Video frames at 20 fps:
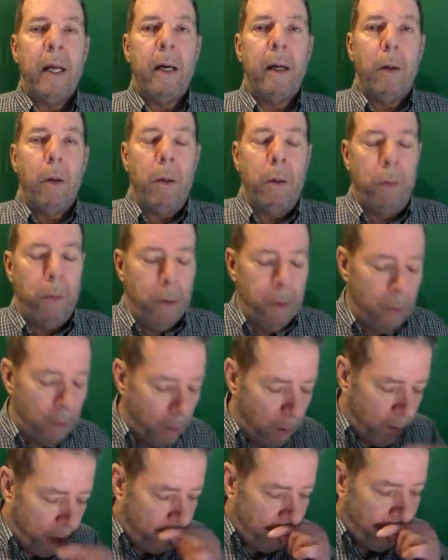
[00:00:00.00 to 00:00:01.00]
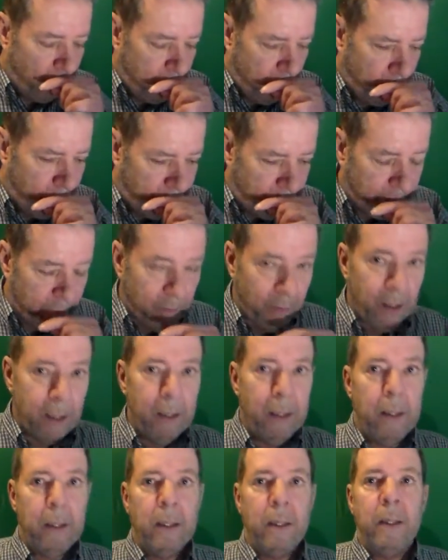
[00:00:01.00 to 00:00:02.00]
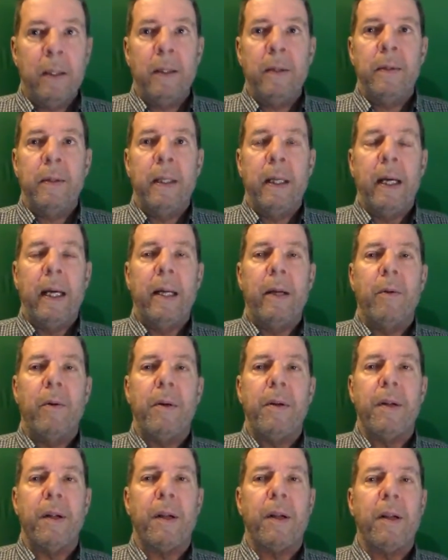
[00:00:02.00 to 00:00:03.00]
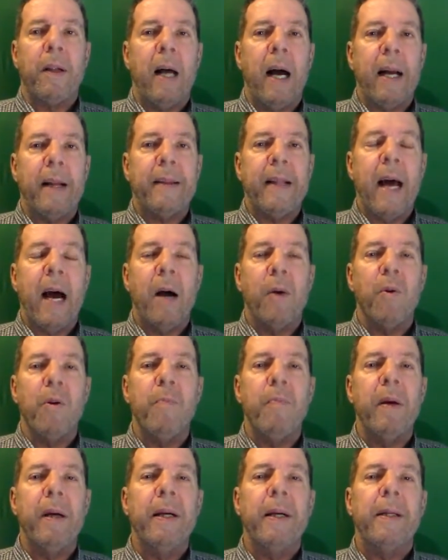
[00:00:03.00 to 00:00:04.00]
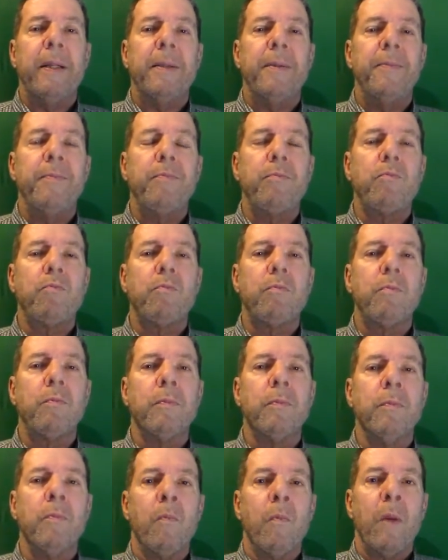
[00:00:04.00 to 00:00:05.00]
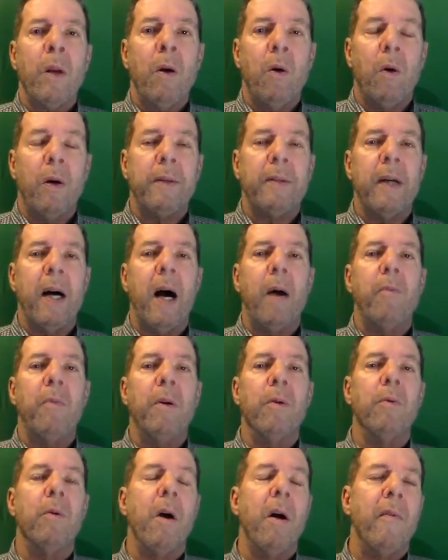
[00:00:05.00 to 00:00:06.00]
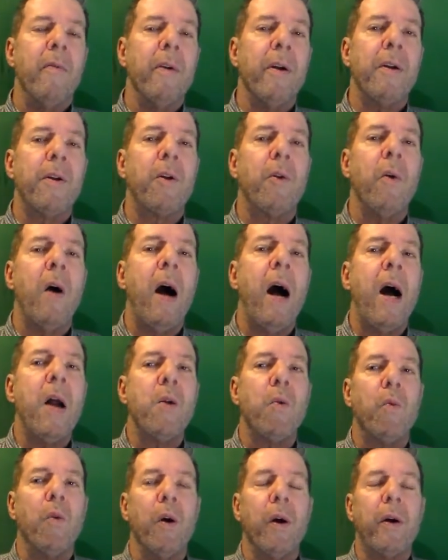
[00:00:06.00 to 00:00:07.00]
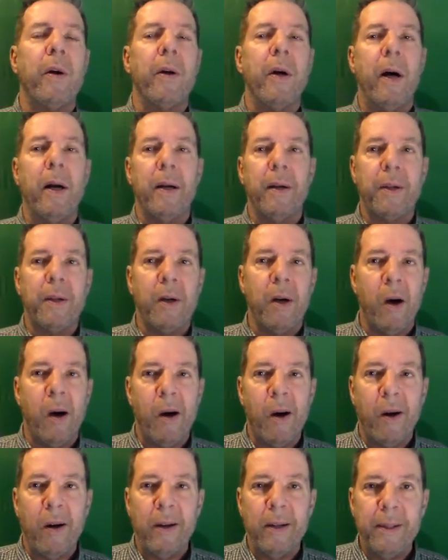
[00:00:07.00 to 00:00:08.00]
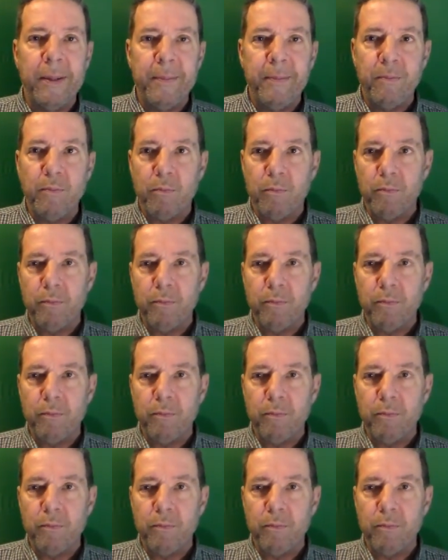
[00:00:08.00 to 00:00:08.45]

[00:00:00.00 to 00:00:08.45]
And it was just like that with Bill. One time we were over in his garage working on his car.